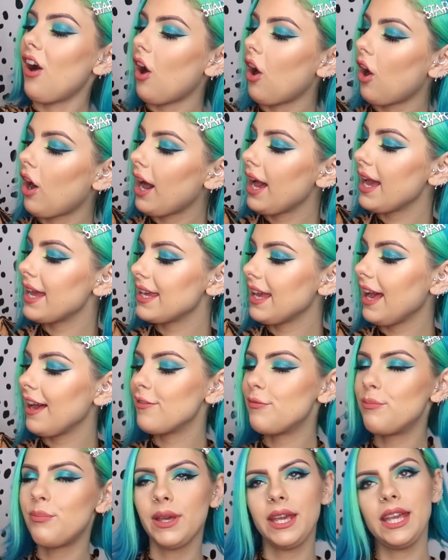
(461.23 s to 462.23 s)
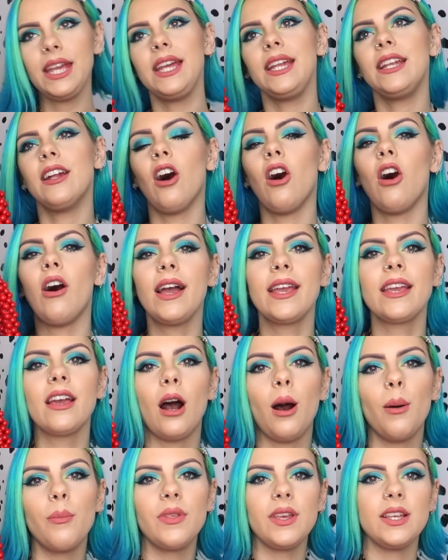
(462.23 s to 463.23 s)
I have been eyeing
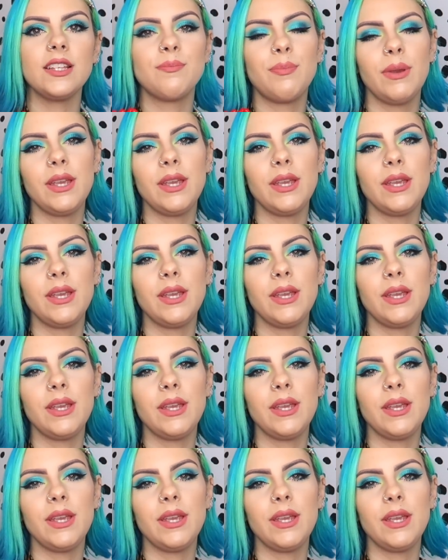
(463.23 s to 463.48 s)
up these